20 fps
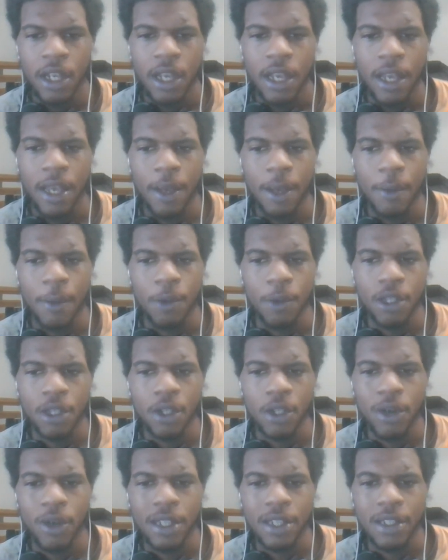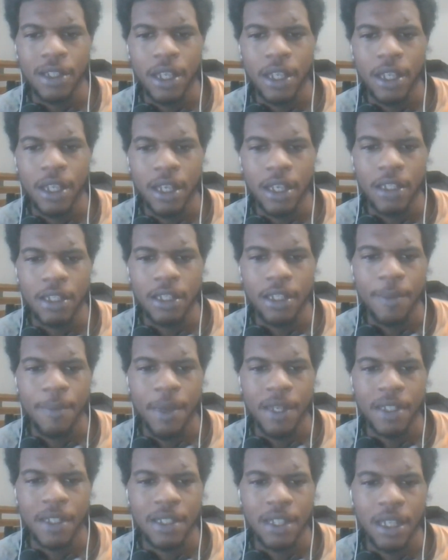And what do I think is the
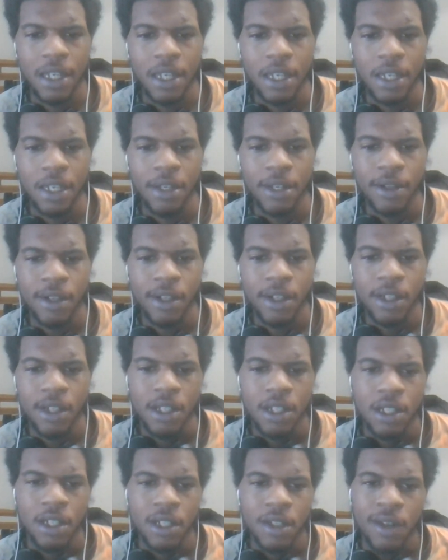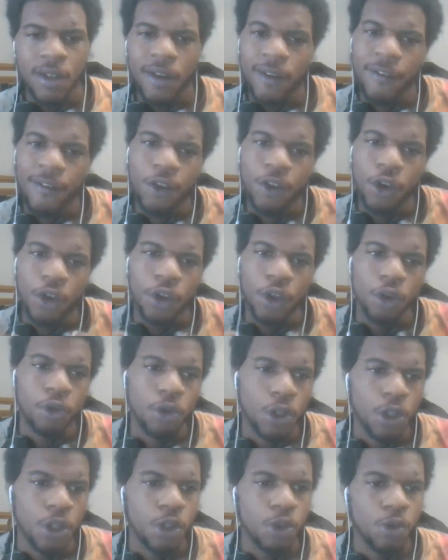best thing for you to
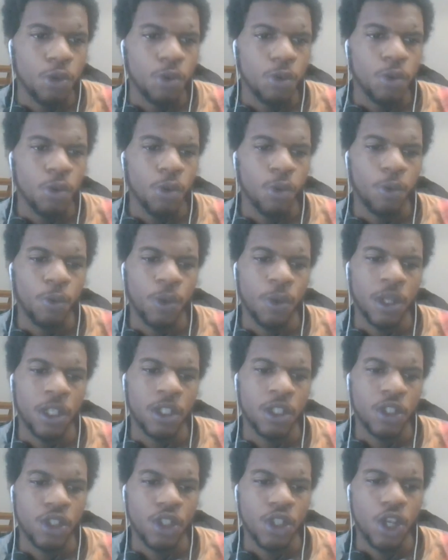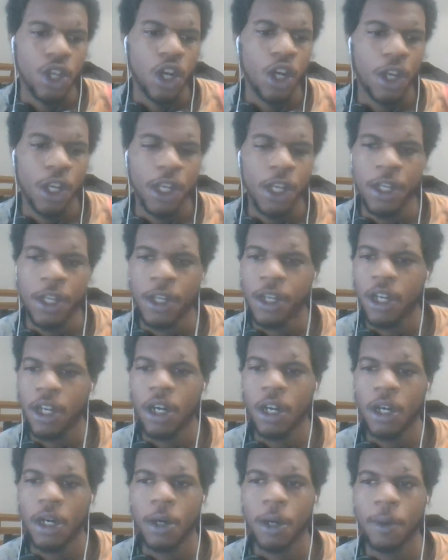do when starting
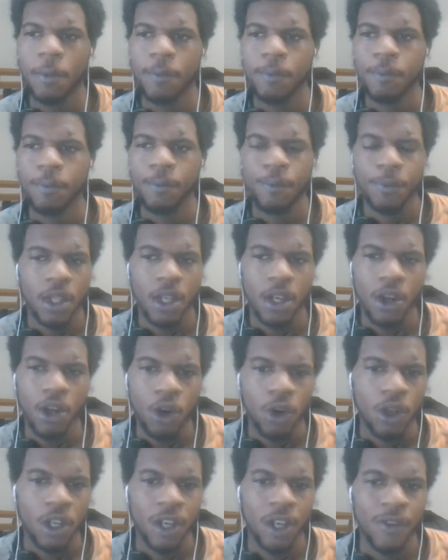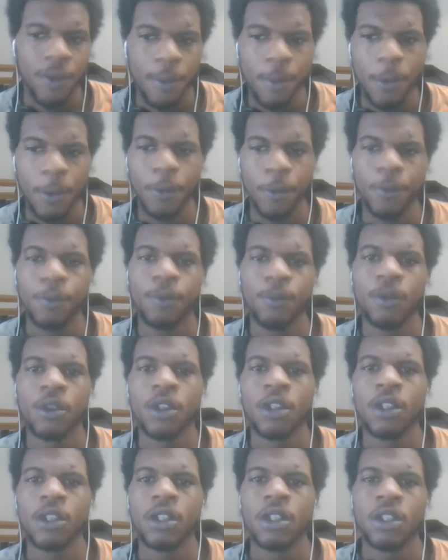on lovable?
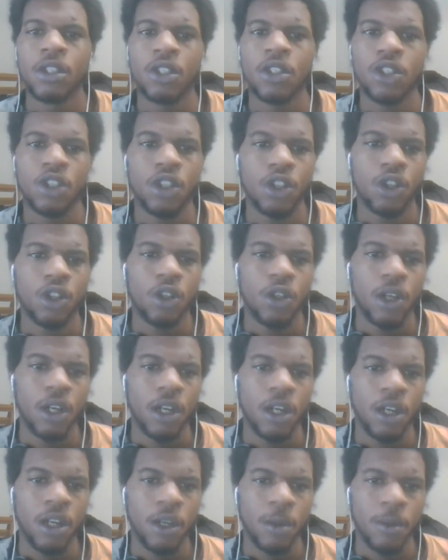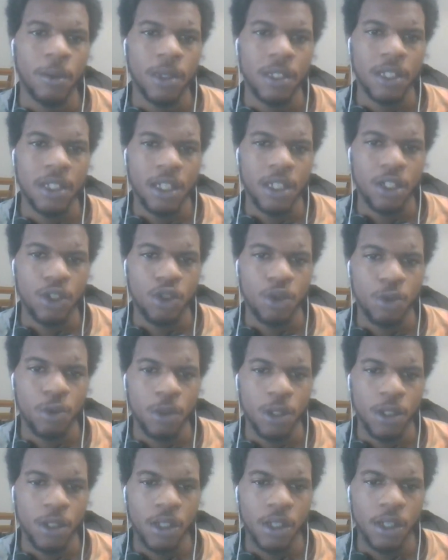So let's get into it.